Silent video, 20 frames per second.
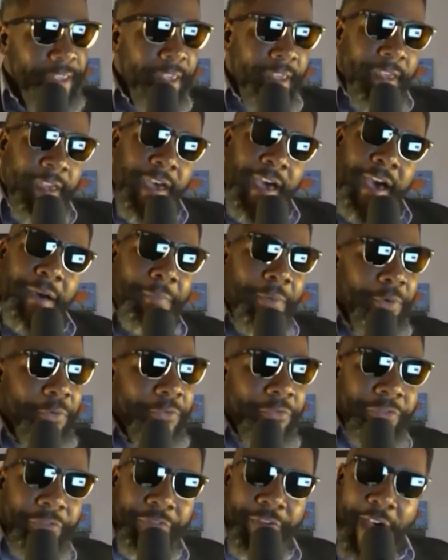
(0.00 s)
well,
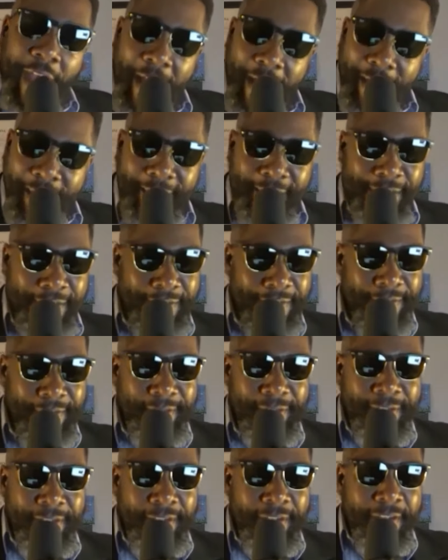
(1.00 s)
well, guys, I'm
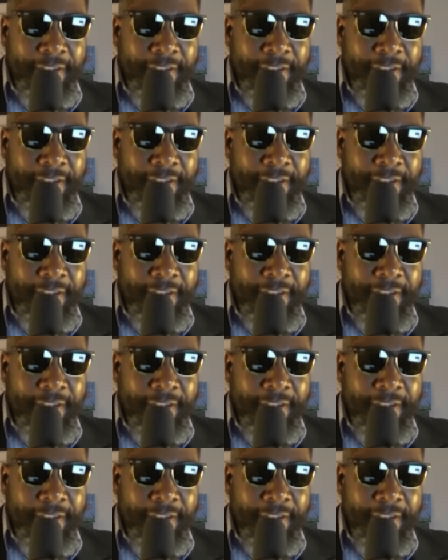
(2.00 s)
back one